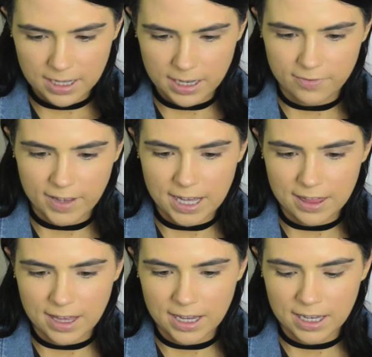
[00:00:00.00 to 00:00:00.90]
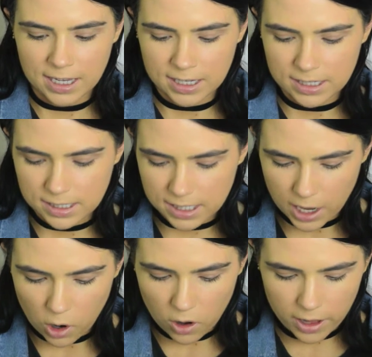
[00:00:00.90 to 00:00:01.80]
if anything is
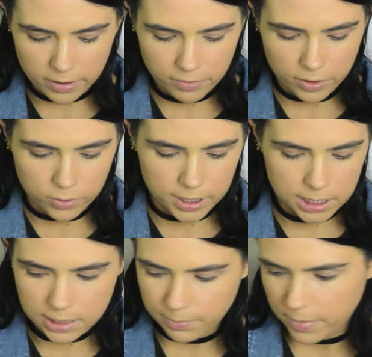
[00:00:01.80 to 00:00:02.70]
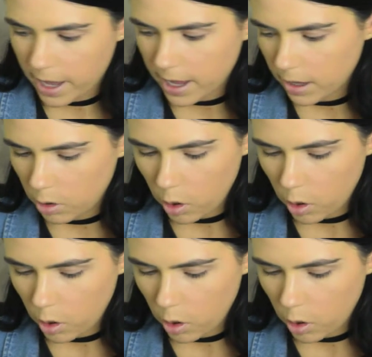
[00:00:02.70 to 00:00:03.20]
at all out of focus, my